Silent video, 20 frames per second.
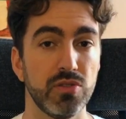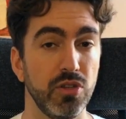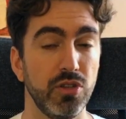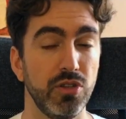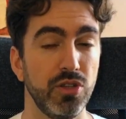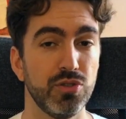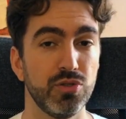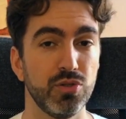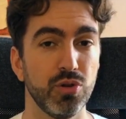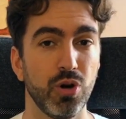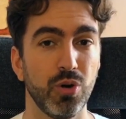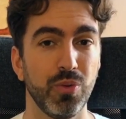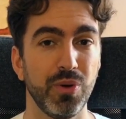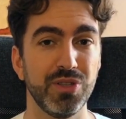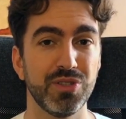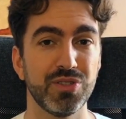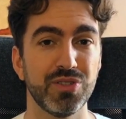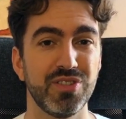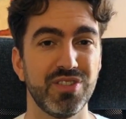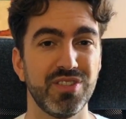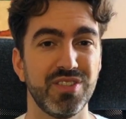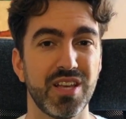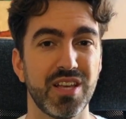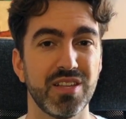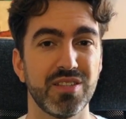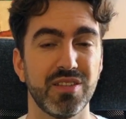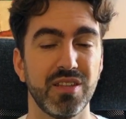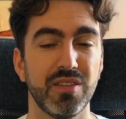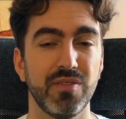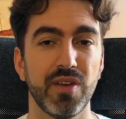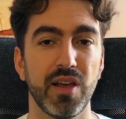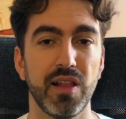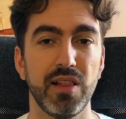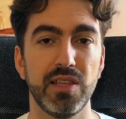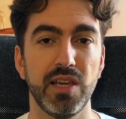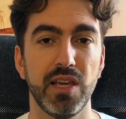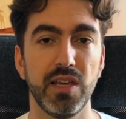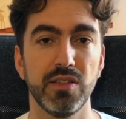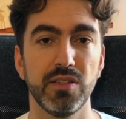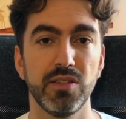you need to always test and
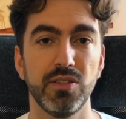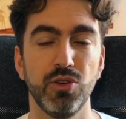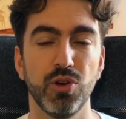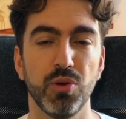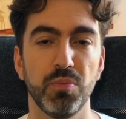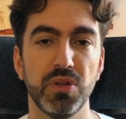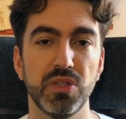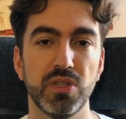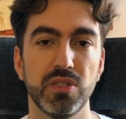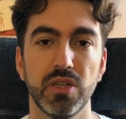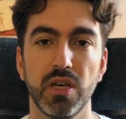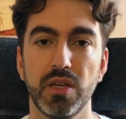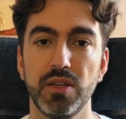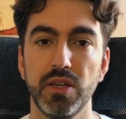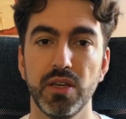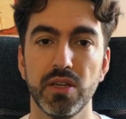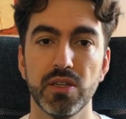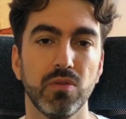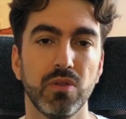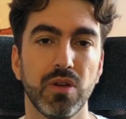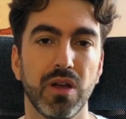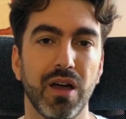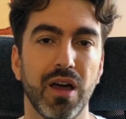validate your business ideas.